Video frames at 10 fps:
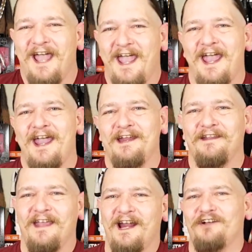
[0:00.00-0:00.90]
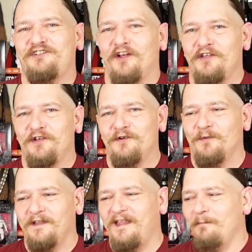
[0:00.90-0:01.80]
And then I'll show you
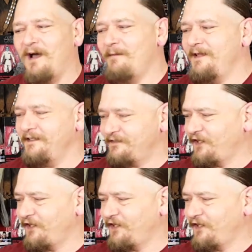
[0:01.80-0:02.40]
what they bought me.